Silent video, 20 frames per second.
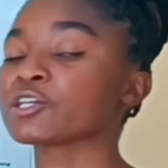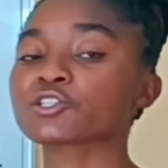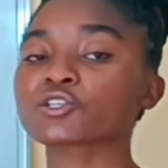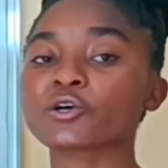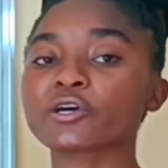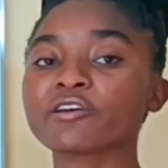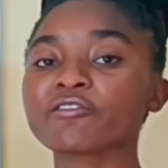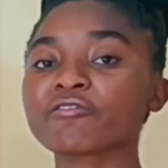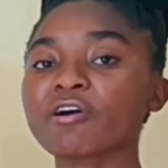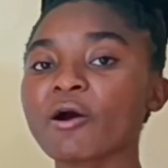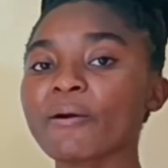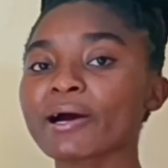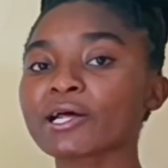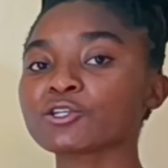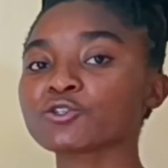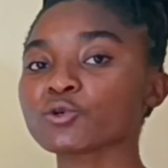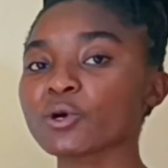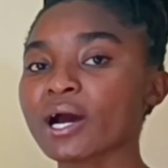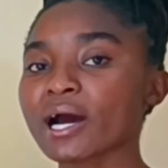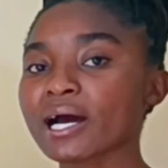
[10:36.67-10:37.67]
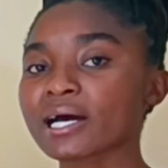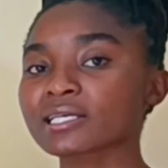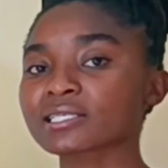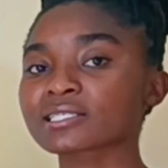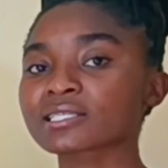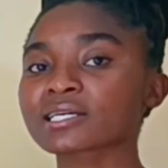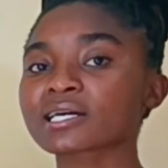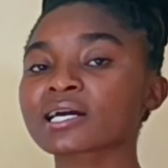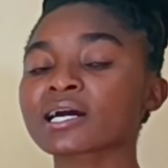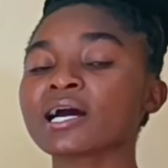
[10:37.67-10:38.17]
So if I want to
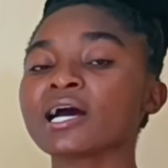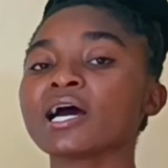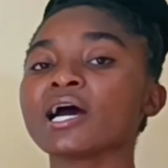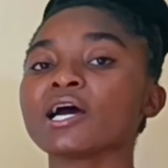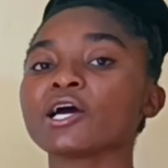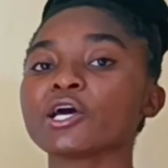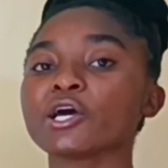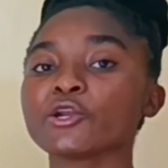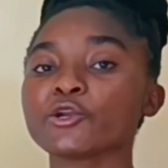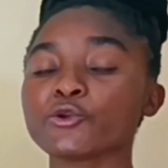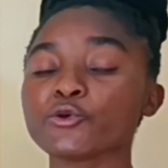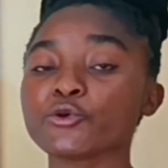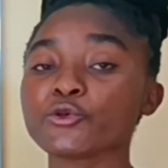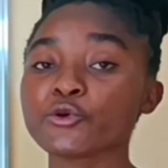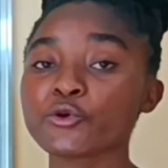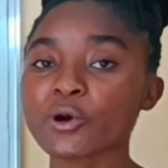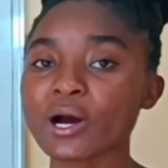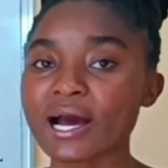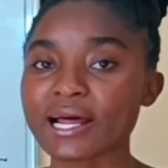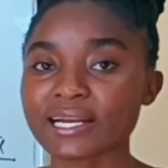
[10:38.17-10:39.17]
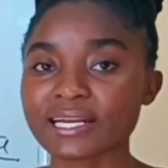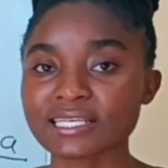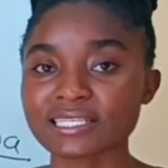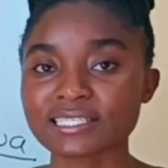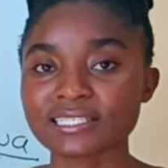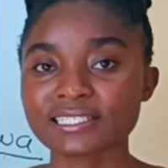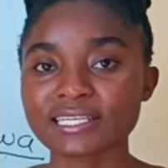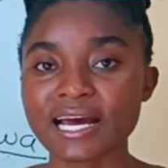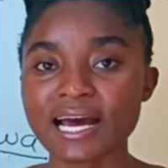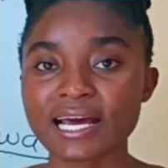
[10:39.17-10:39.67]
ask, do you
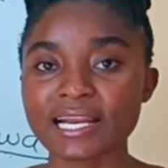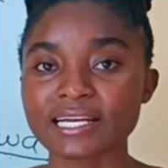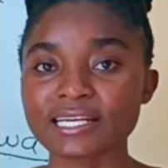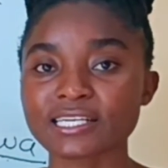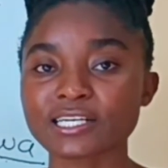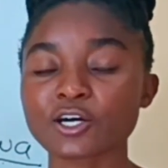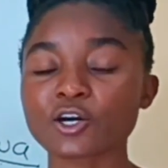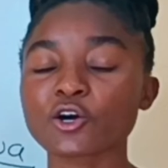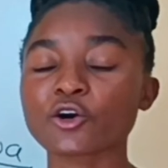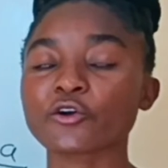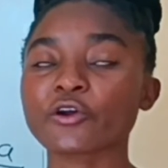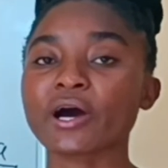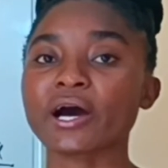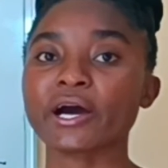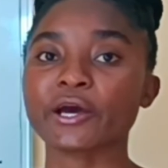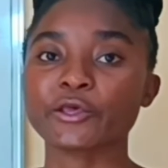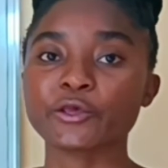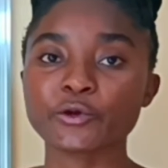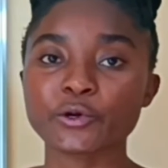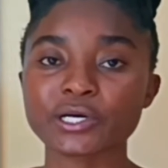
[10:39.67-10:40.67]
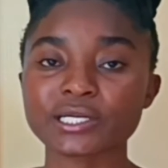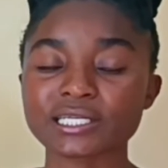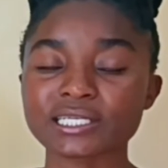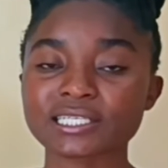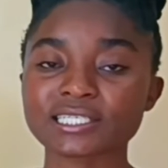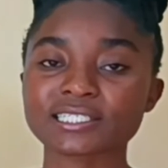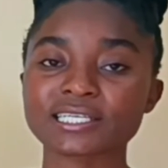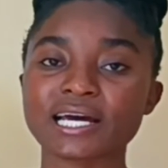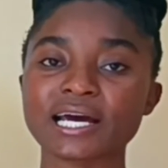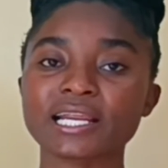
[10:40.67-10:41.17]
understand, or are you
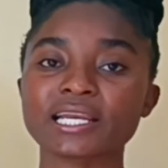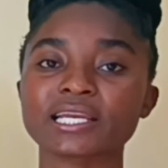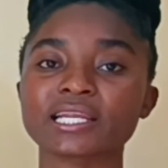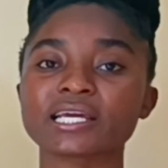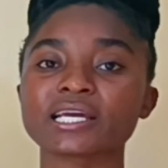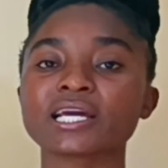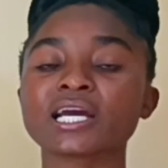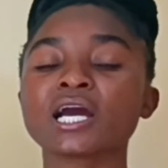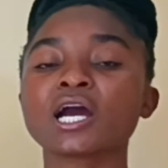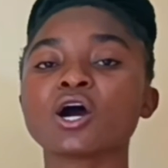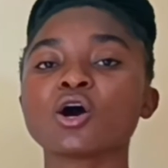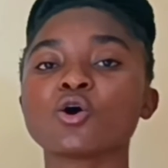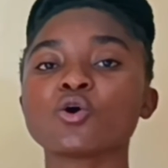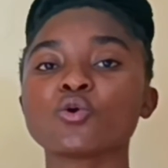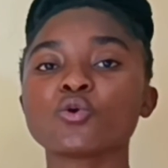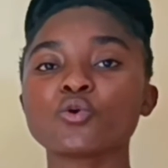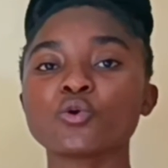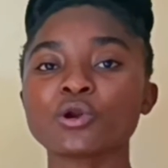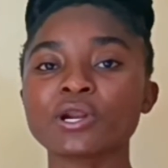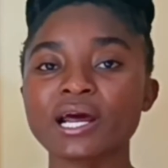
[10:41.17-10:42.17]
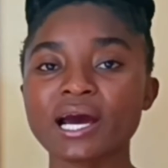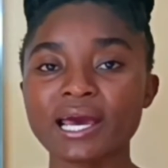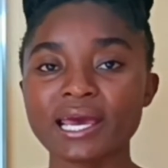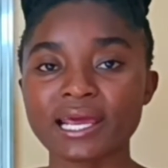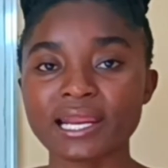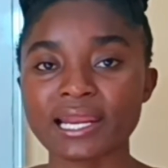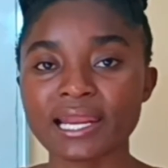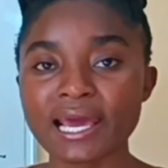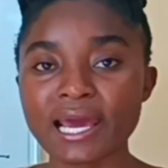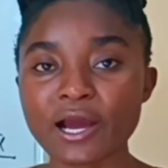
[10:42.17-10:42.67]
understanding?
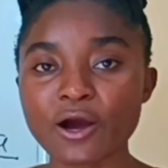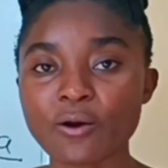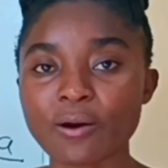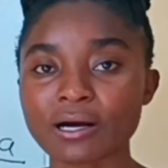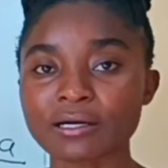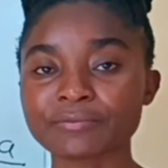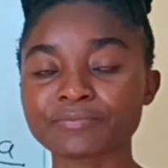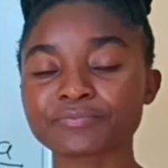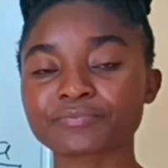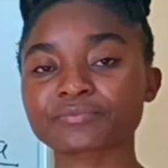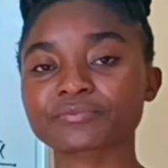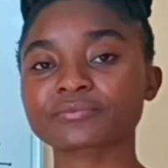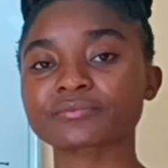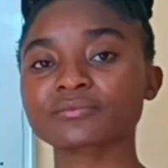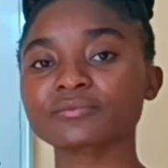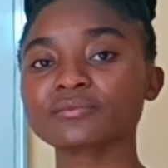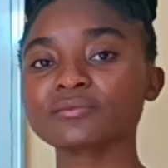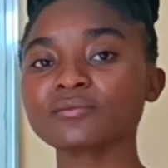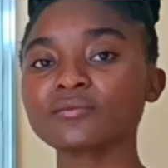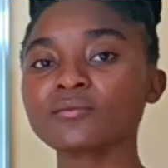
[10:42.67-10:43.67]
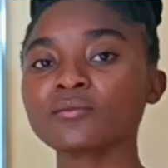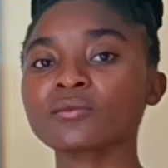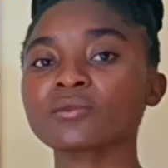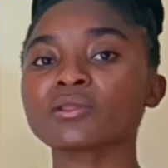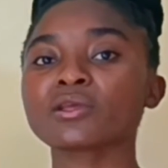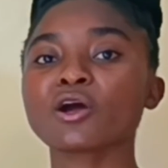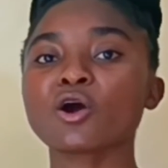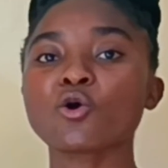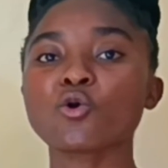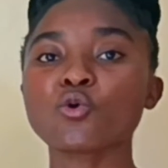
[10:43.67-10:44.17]
Unaelewa,
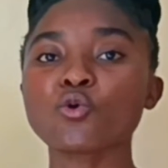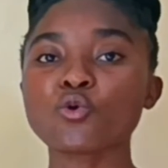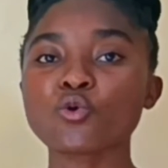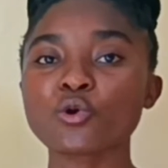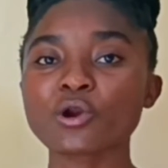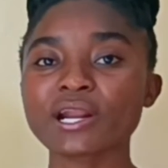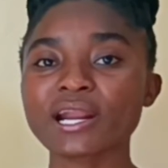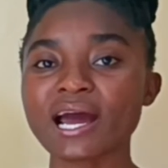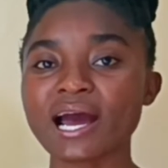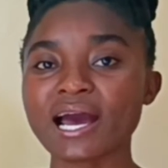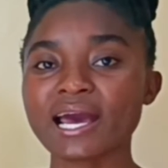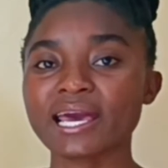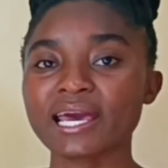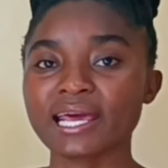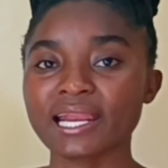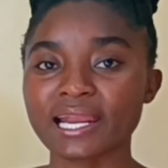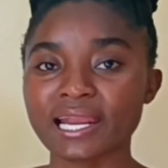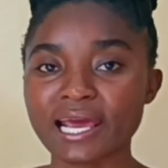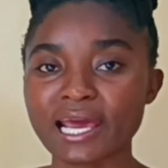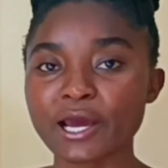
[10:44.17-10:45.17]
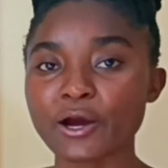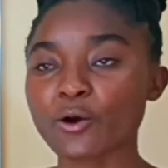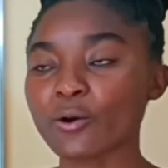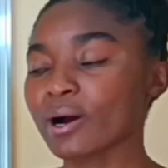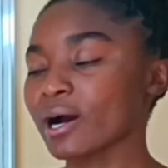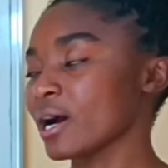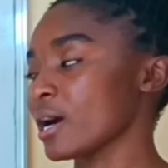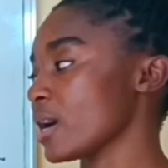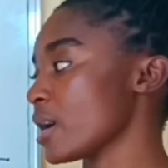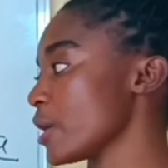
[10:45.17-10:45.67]

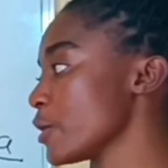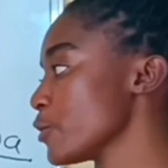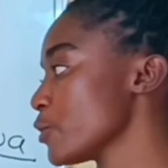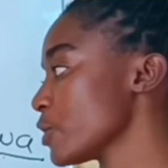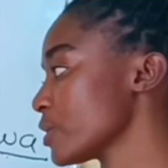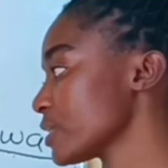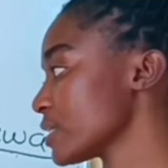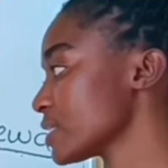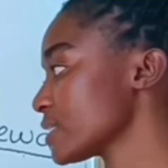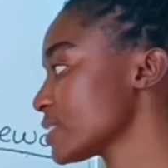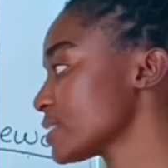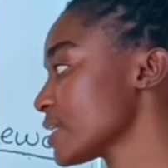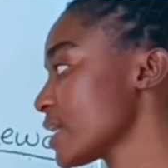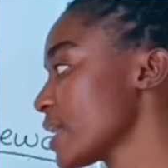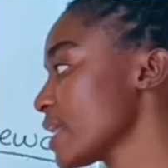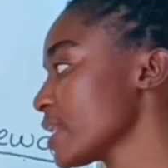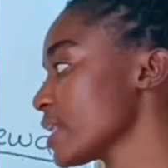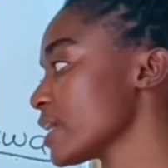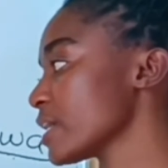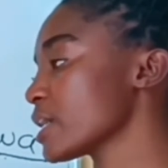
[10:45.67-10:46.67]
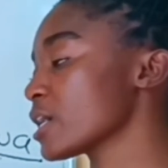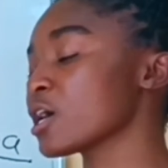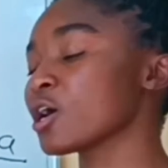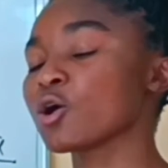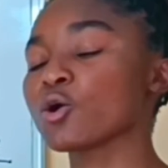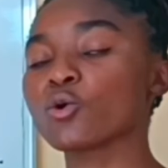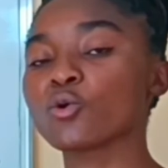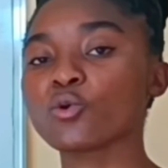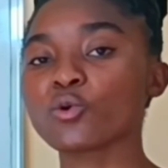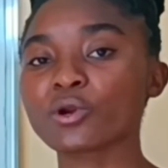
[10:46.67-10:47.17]
unaelewa, are you understanding?
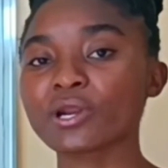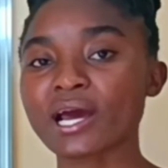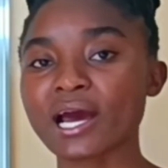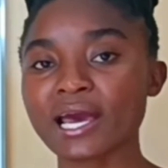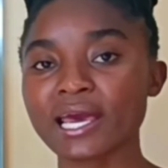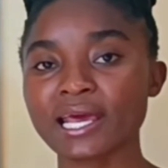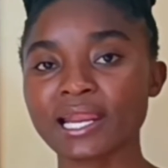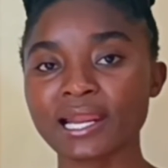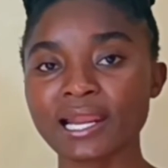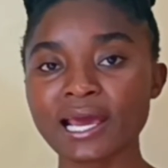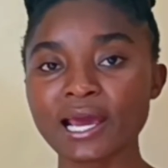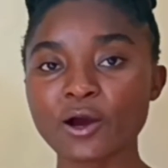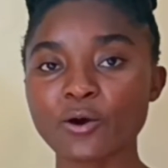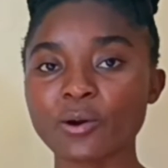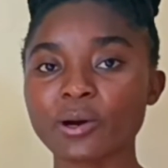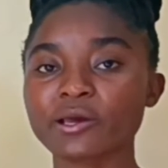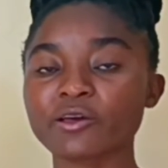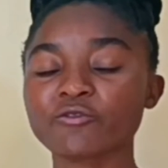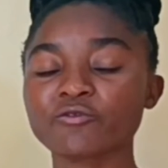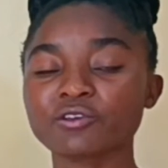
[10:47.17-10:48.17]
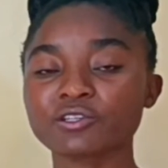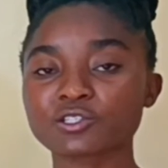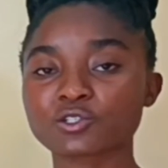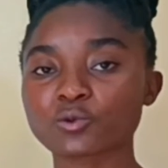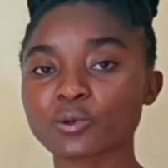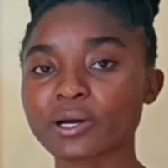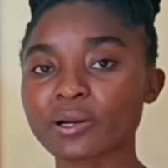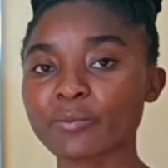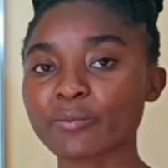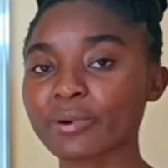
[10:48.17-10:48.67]
Unaelewa, if it's
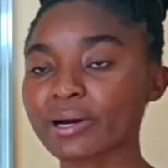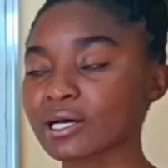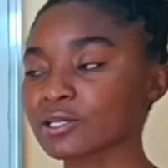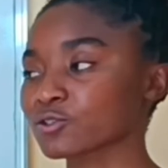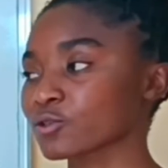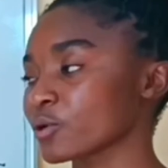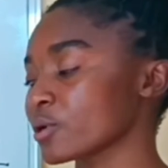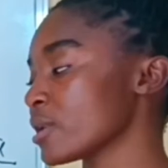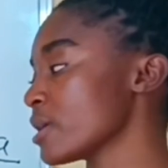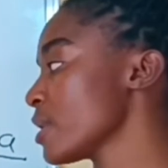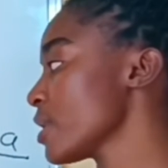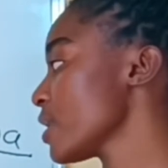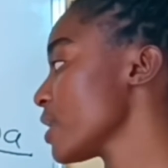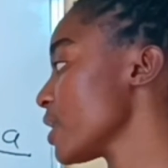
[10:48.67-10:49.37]
one person.